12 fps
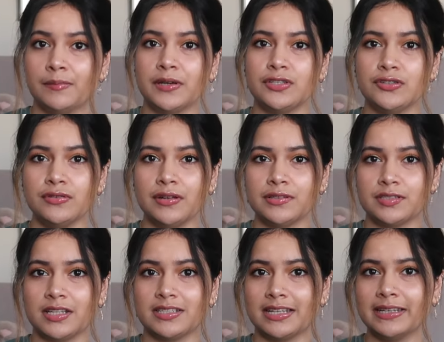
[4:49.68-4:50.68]
but I do notice
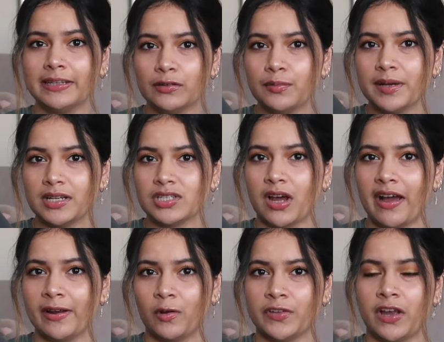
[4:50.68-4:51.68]
it's a little bit
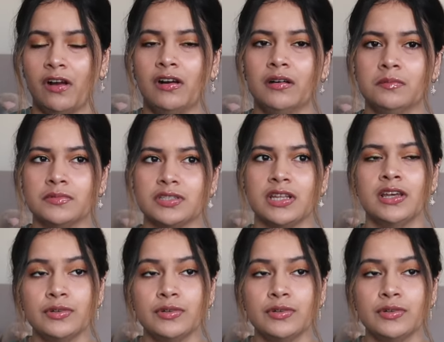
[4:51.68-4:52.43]
tight on the arms,